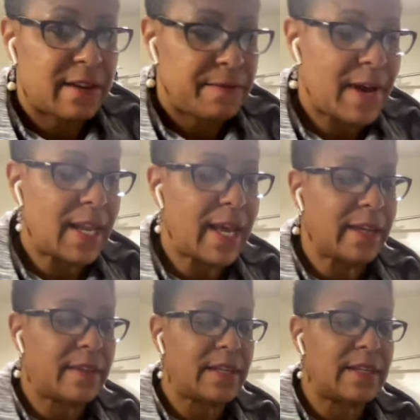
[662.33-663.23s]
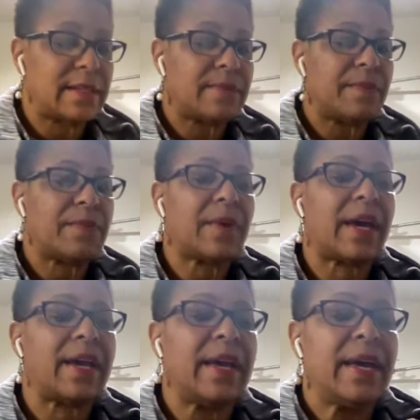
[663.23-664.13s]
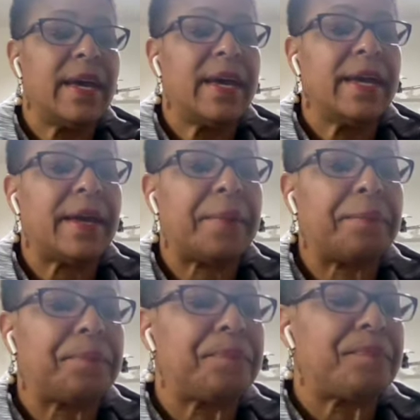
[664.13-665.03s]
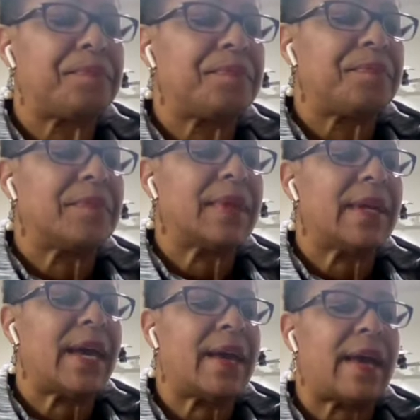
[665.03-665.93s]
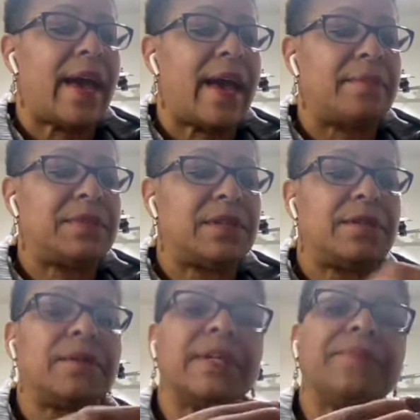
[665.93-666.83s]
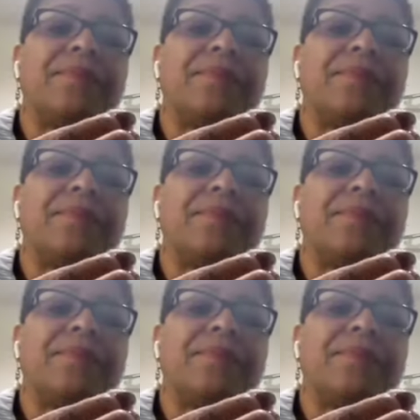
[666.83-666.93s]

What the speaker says: if I like these. Okay, yep, absolutely.